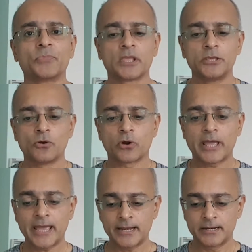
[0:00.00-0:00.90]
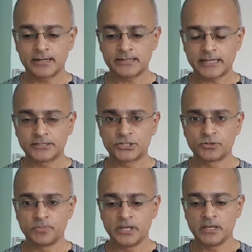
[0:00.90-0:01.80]
Your head tends to
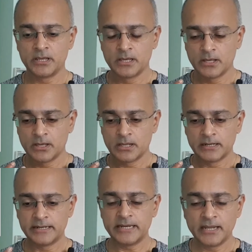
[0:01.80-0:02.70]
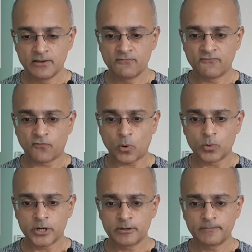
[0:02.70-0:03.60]
be leaning
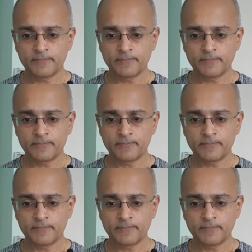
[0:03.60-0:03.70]
forward,